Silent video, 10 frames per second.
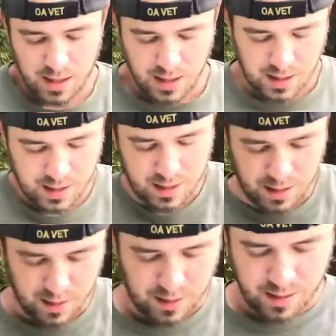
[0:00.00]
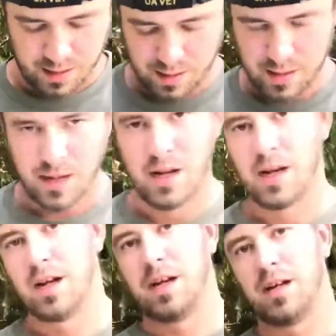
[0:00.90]
And
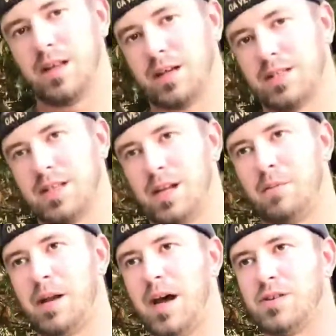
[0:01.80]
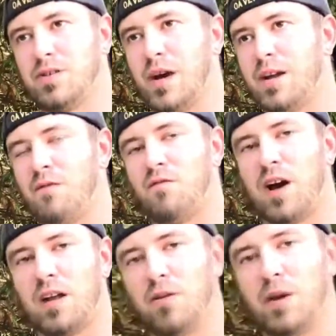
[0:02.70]
like I said, I'm not trying to
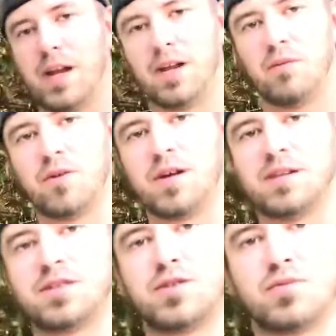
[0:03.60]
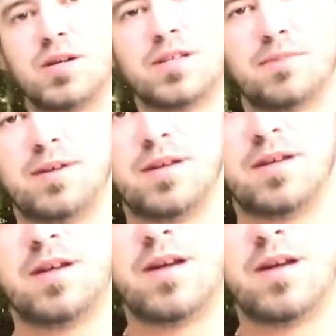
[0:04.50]
follow anyone else's recipe,